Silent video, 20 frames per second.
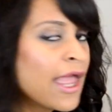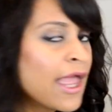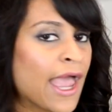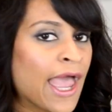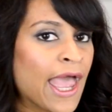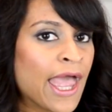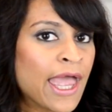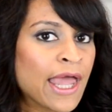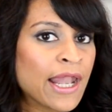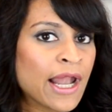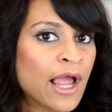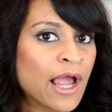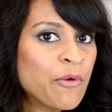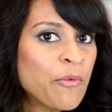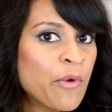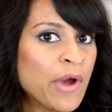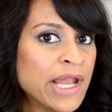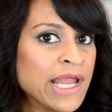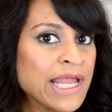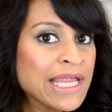and I
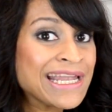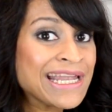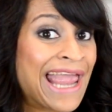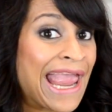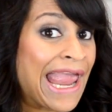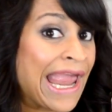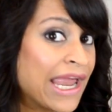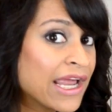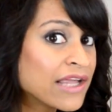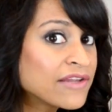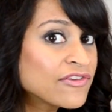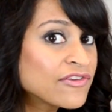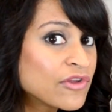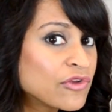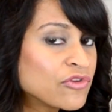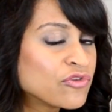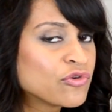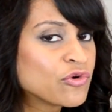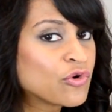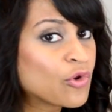want to enhance
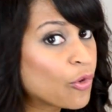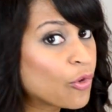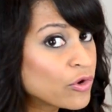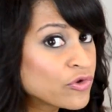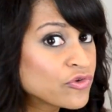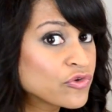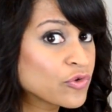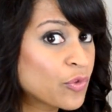those gorgeous